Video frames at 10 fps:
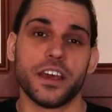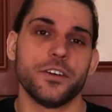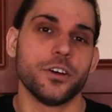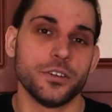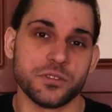
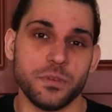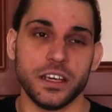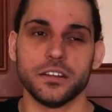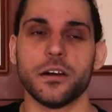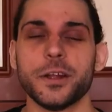Kevin Owens
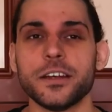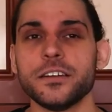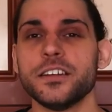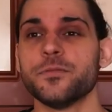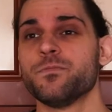being
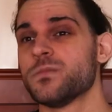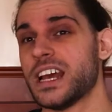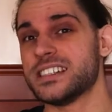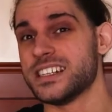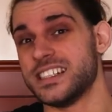dominant,
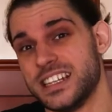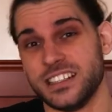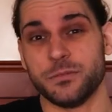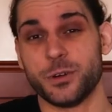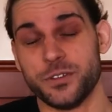as I said
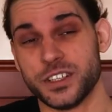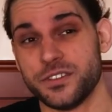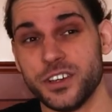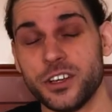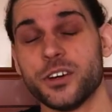in the
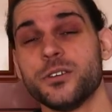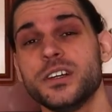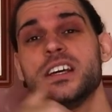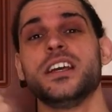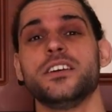previous
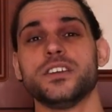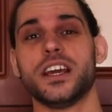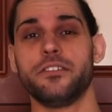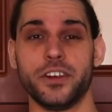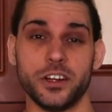video. If
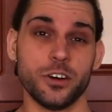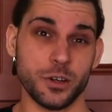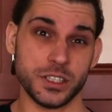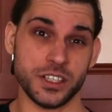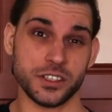Kevin
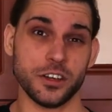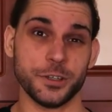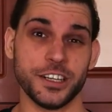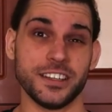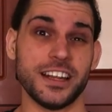Owens is
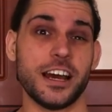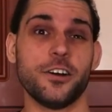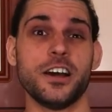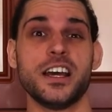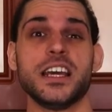dominant
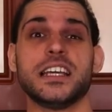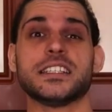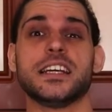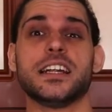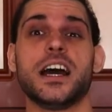now,
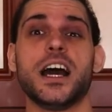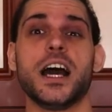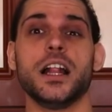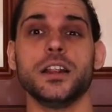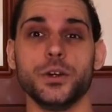he's gonna
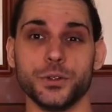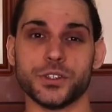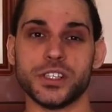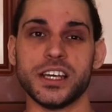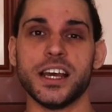
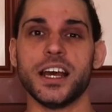lose